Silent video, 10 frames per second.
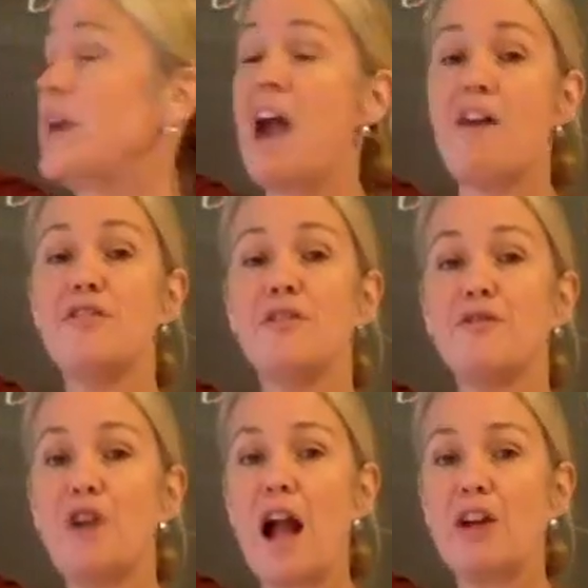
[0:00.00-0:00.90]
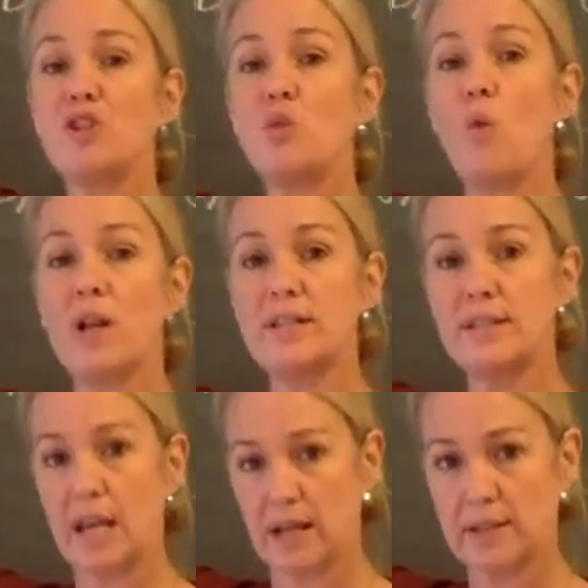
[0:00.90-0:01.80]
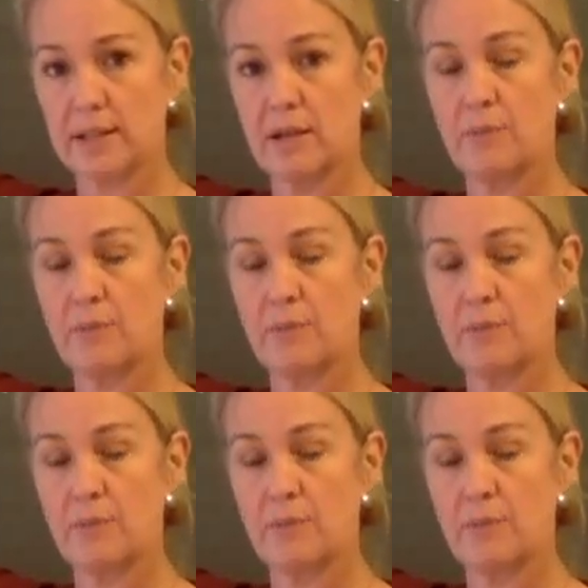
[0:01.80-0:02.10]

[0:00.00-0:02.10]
have the fraction 1/6.